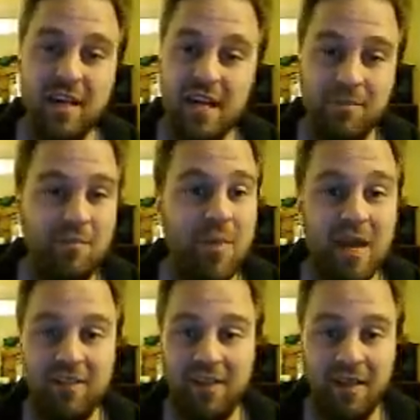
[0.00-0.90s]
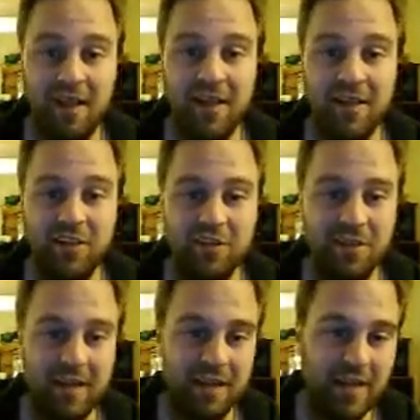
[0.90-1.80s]
it makes it a lot easier
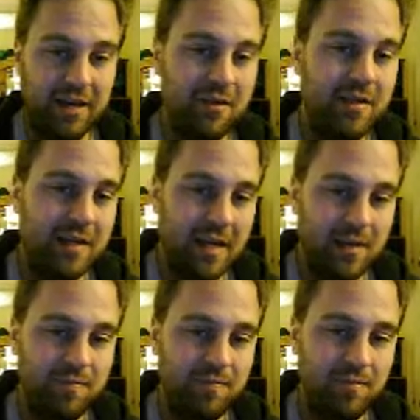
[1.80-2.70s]
later on in the game.